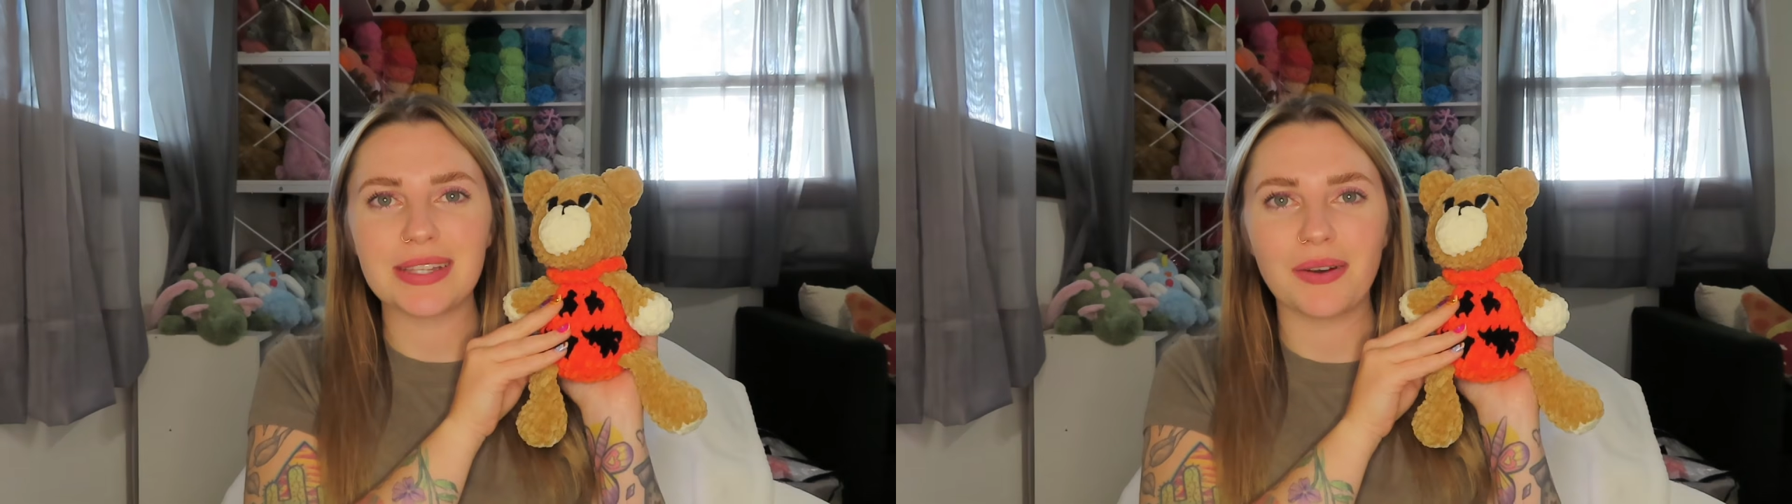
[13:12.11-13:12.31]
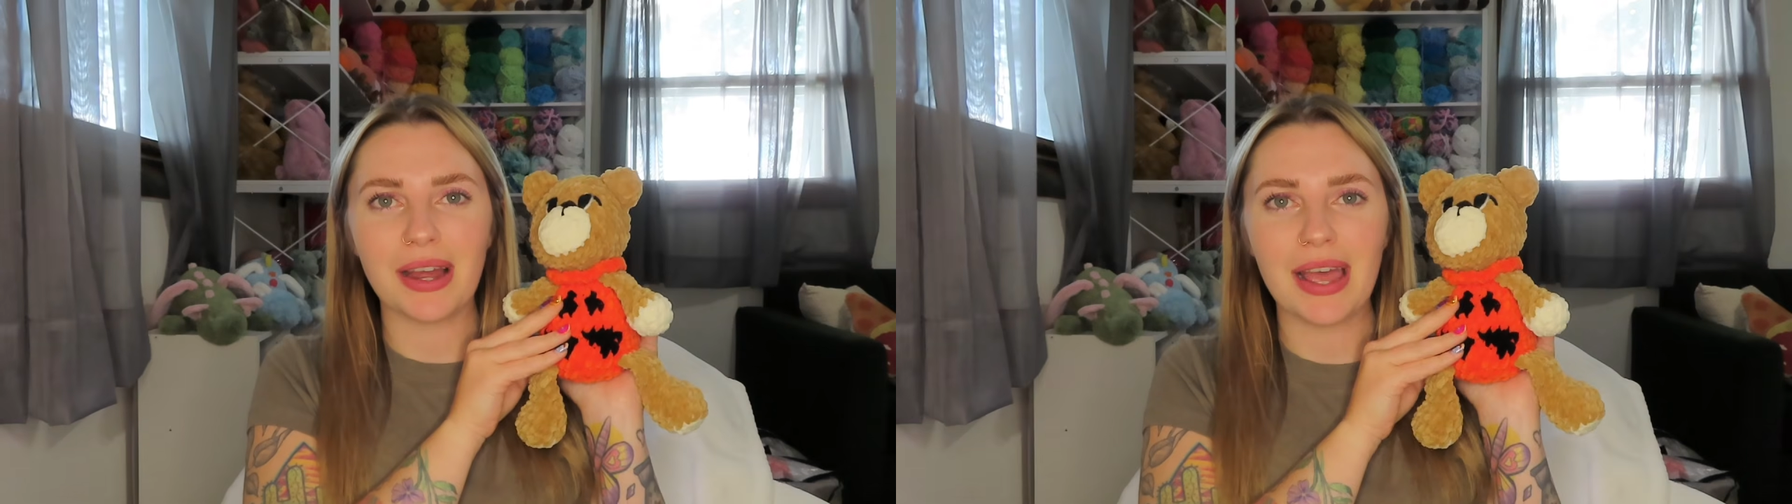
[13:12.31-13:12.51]

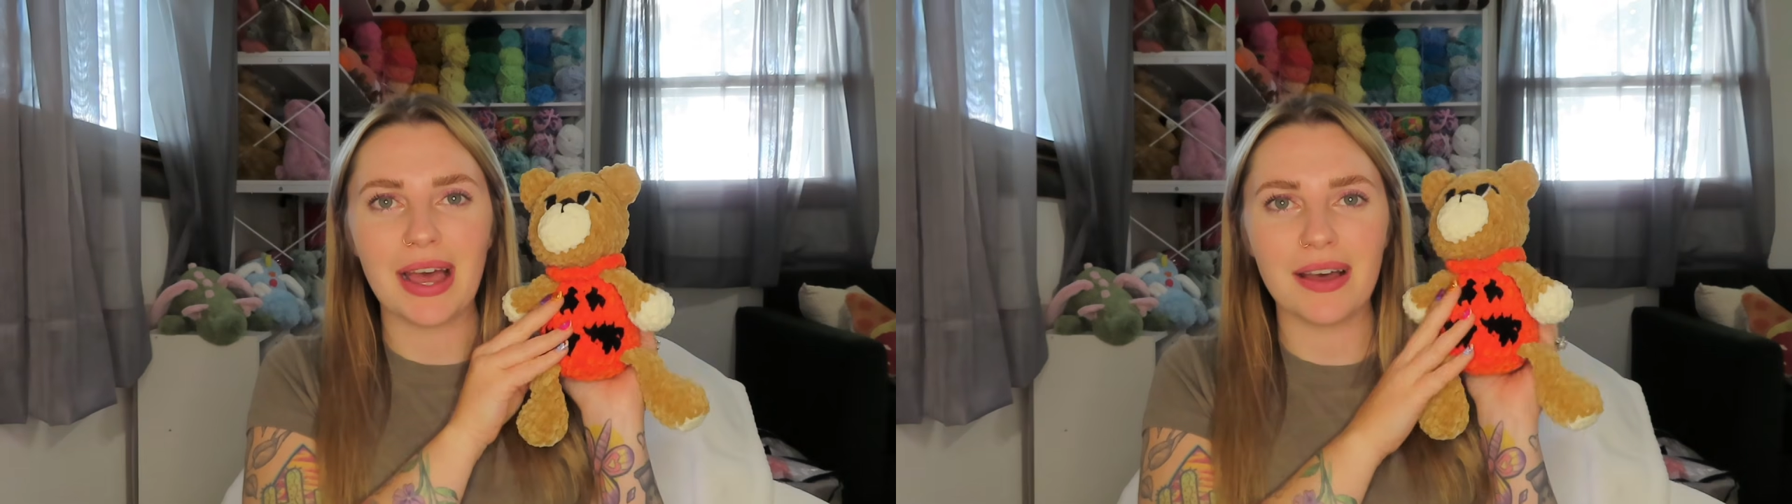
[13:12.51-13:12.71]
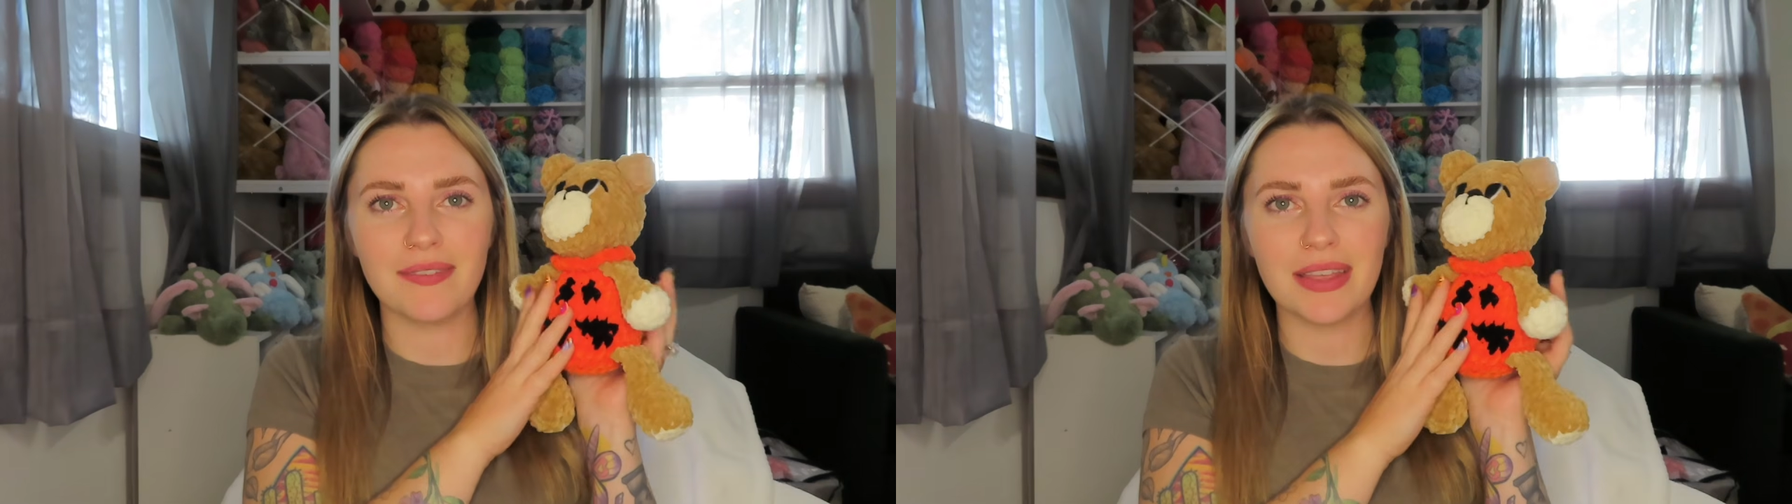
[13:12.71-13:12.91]
So I
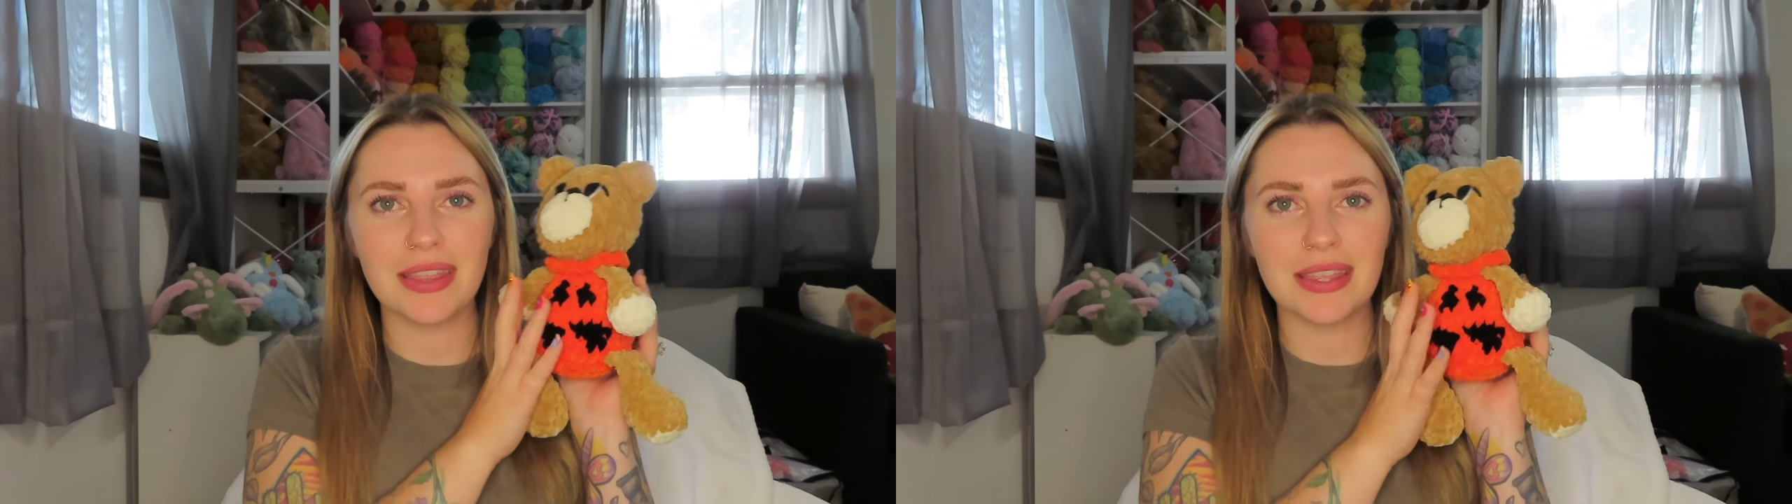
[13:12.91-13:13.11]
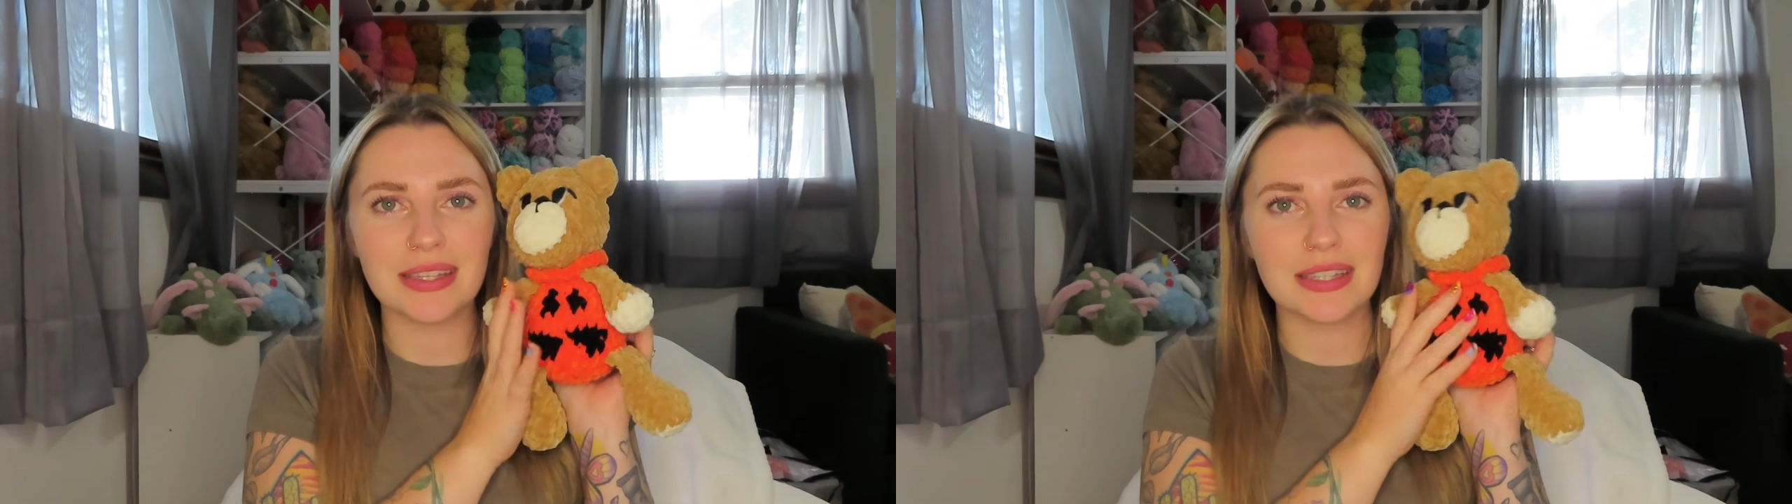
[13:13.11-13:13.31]

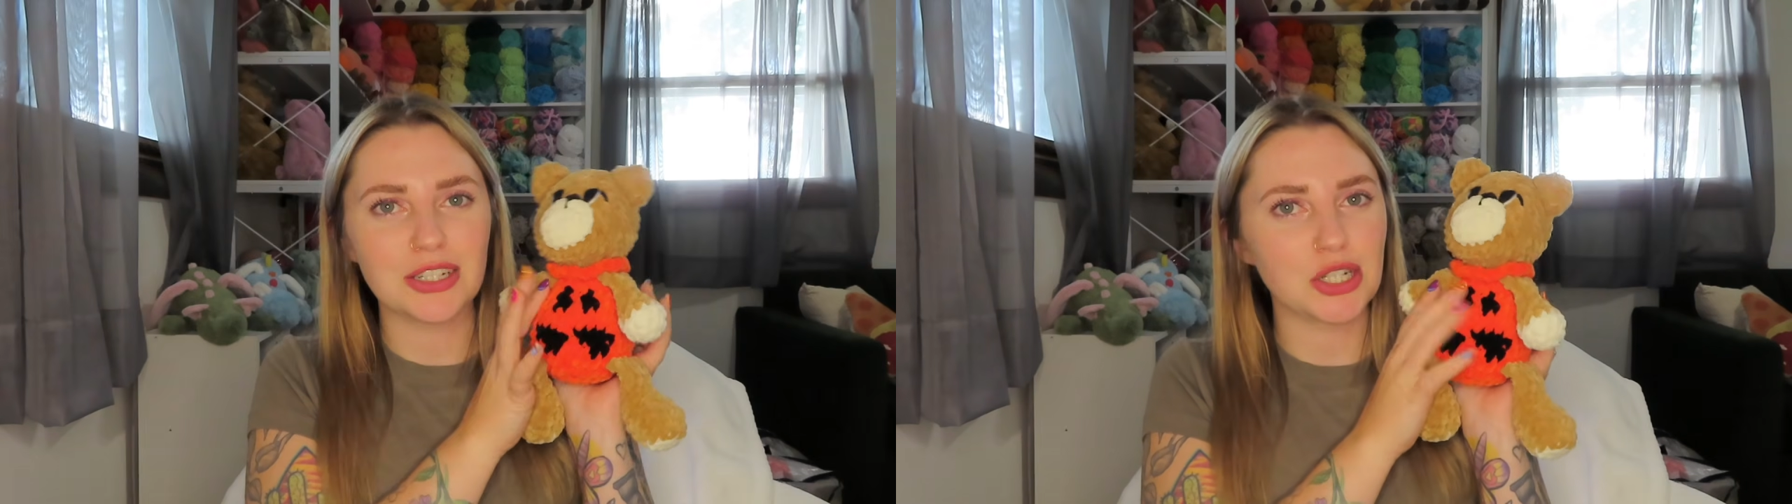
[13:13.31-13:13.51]
have this